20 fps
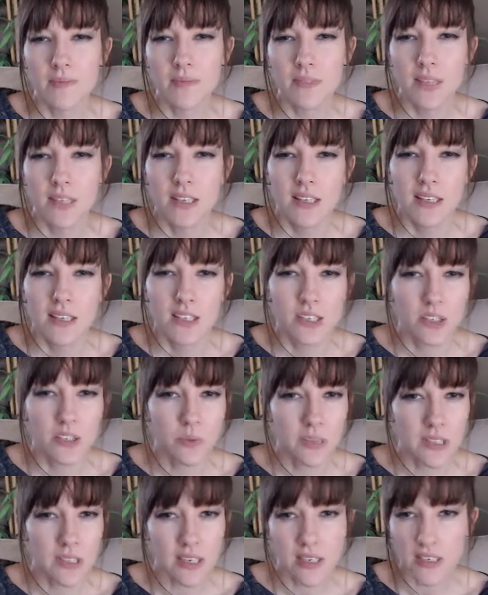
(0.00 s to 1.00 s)
she was
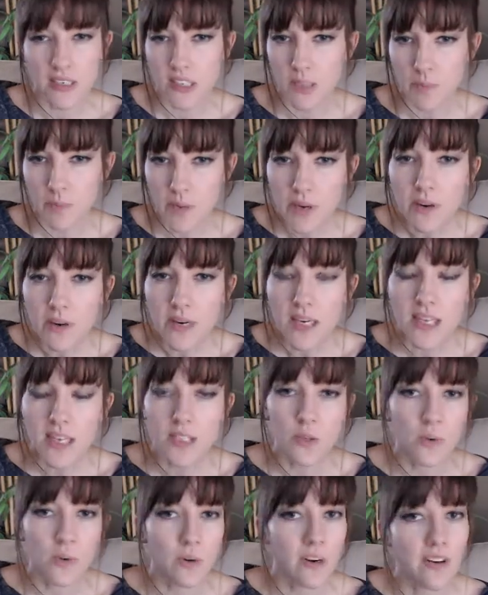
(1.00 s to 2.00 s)
like a spirit
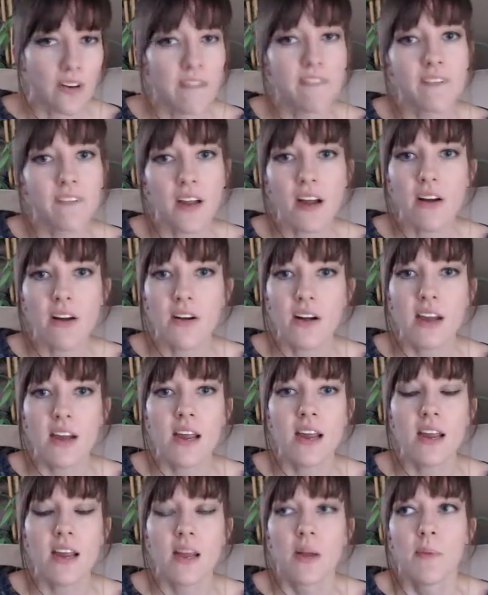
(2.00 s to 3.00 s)
or a
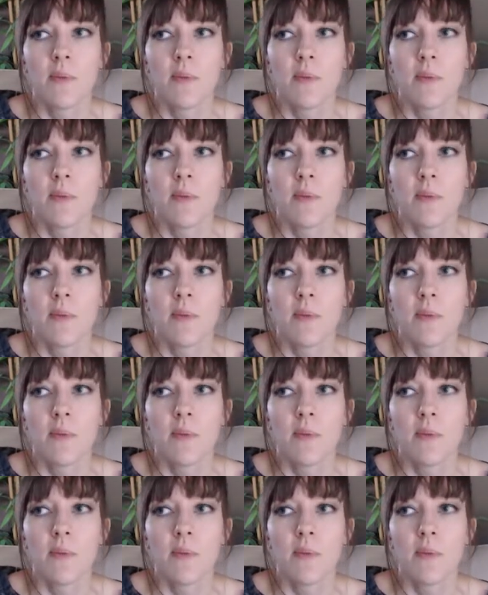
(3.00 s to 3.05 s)
fairy